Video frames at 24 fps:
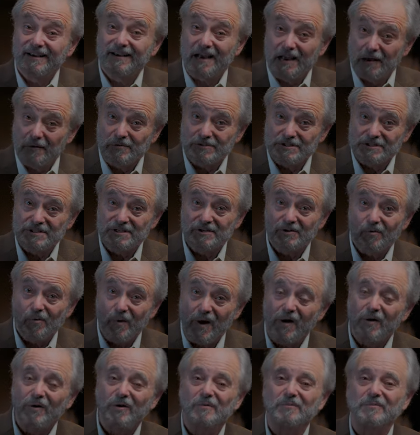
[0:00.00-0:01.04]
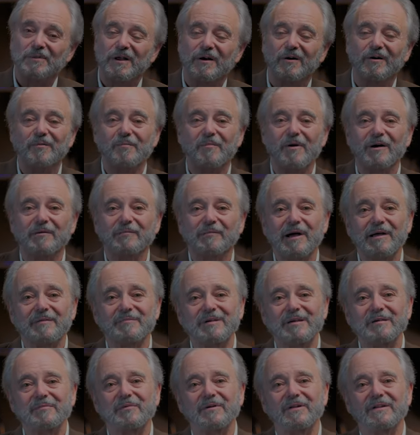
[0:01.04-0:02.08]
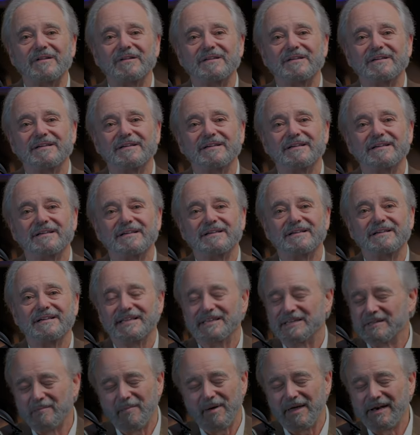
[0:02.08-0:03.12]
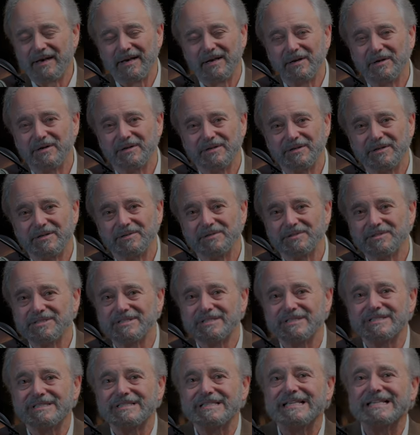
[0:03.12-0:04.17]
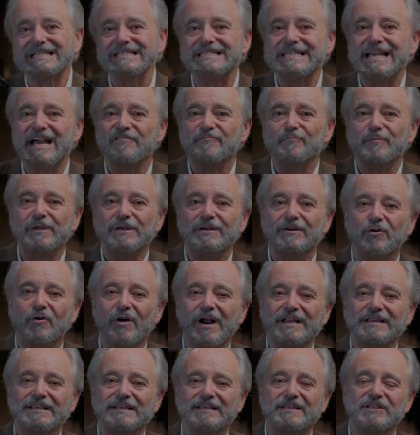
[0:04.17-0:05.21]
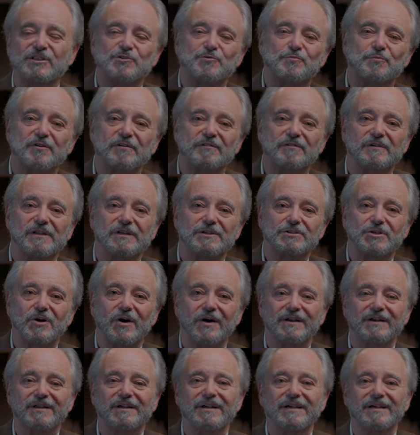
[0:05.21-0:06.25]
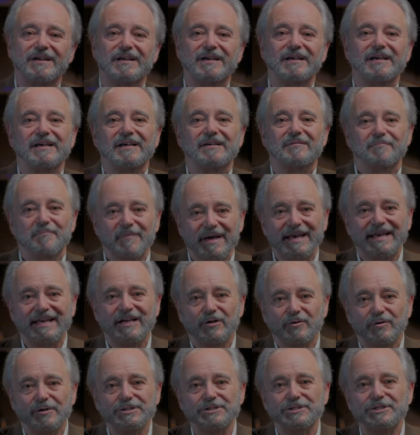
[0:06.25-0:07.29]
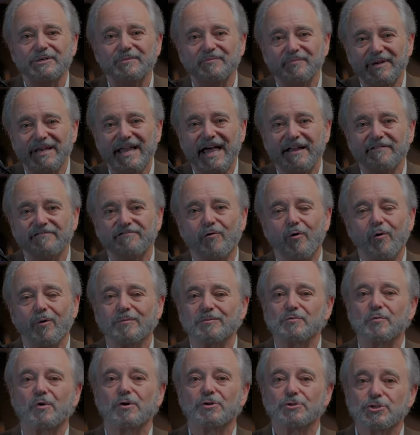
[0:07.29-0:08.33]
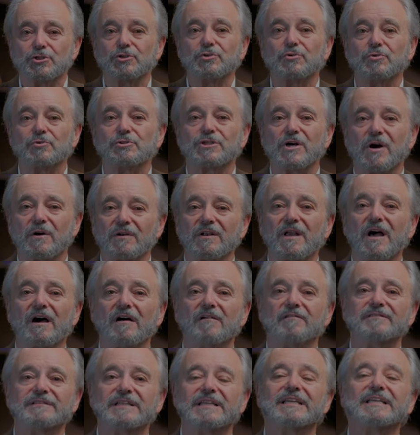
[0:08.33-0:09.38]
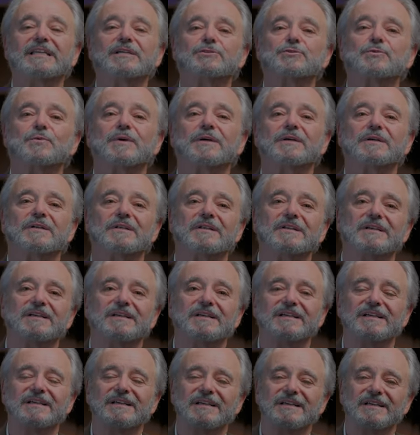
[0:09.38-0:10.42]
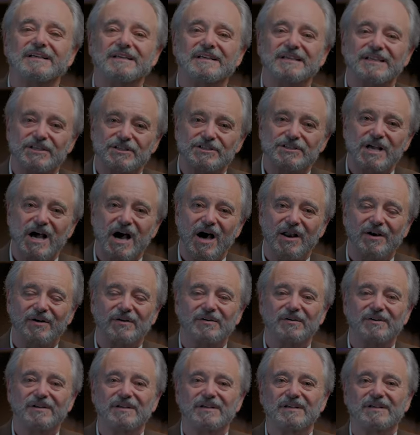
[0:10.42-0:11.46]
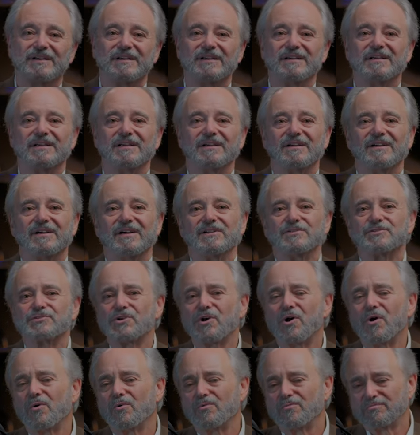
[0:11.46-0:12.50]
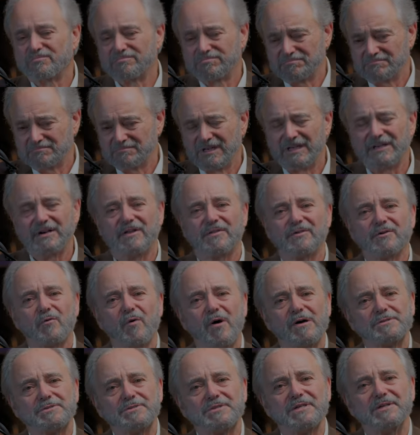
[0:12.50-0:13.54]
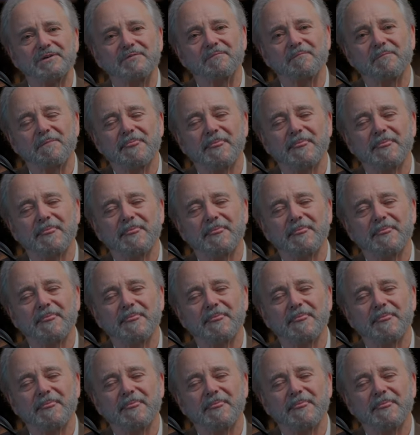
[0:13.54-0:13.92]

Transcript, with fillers: I was still welcome there among my people. In the many years since, I've been granted this privilege on many Christian platforms where Jews are loved and Israel is honored. So, another question.